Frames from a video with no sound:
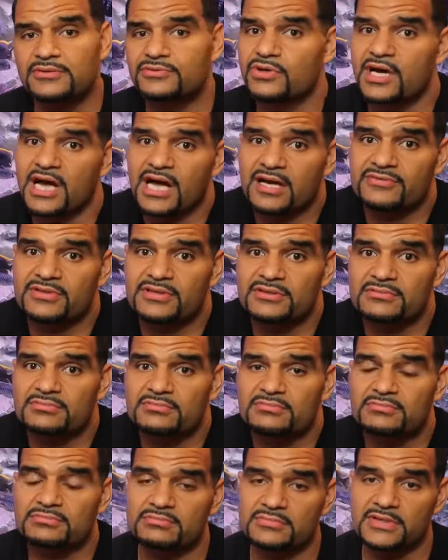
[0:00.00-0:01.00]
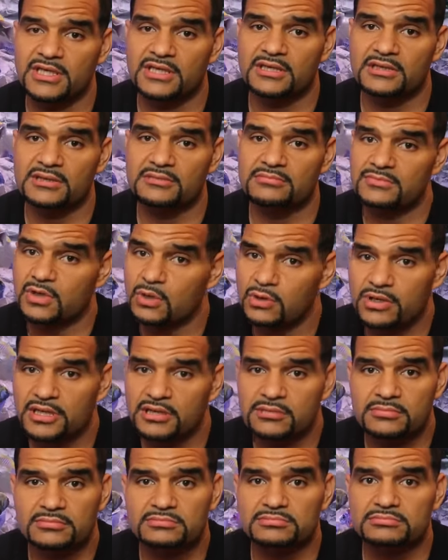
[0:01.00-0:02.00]
If you haven't, then
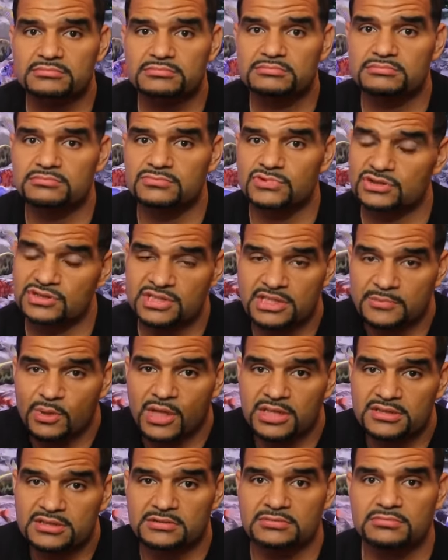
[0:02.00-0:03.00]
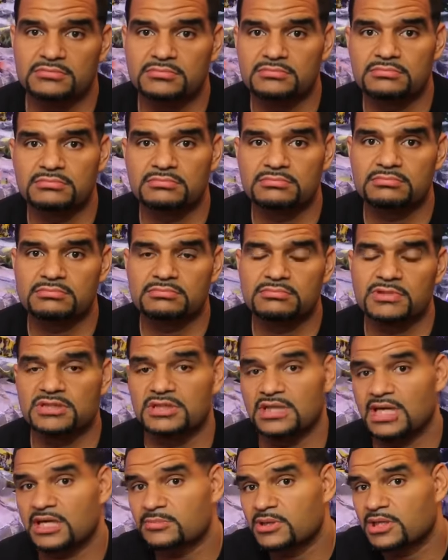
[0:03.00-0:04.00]
okay, just keep watching. Hit
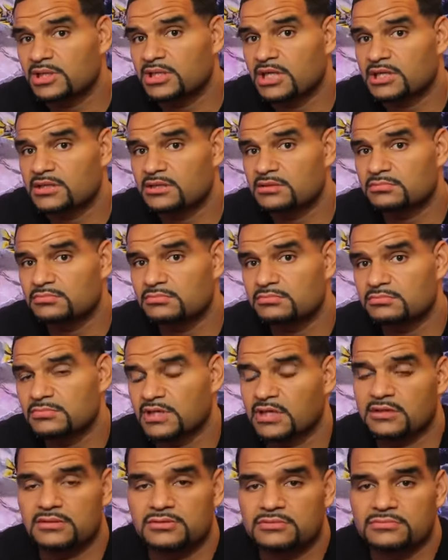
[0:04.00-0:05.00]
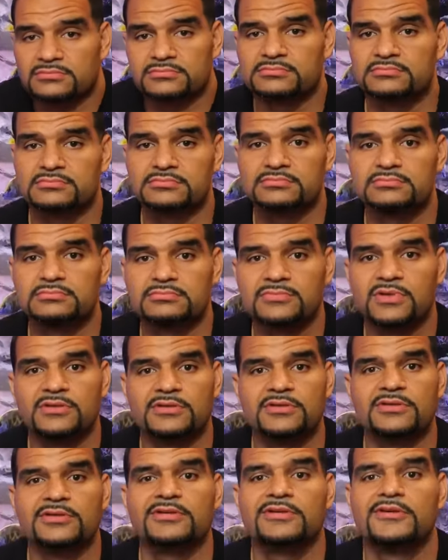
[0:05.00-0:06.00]
the like button later, I don't know. In
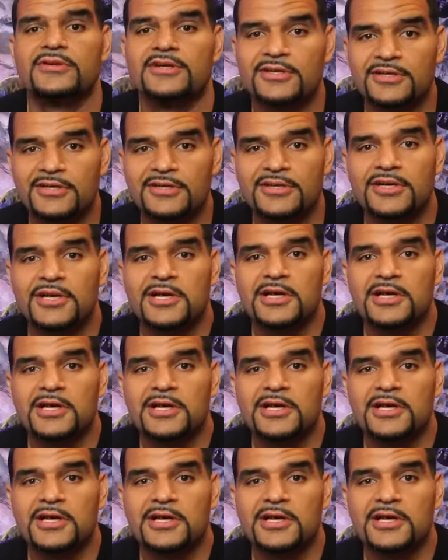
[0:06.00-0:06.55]
case you might have been